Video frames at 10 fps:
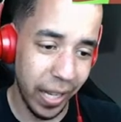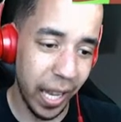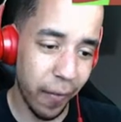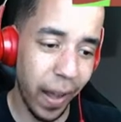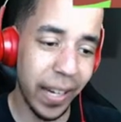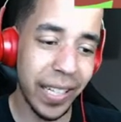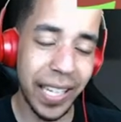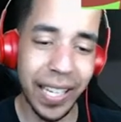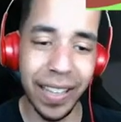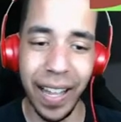If I could
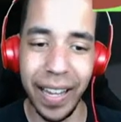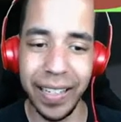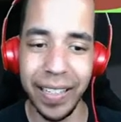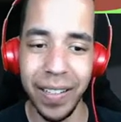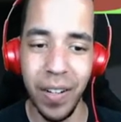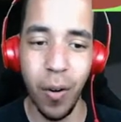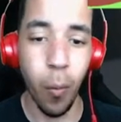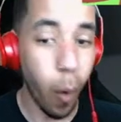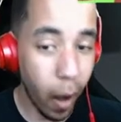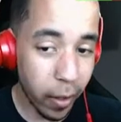get, like,
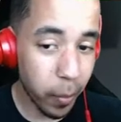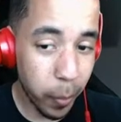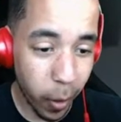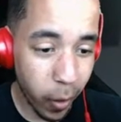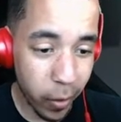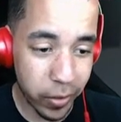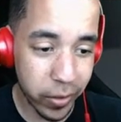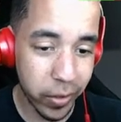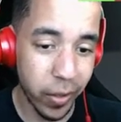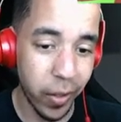Water Pulse,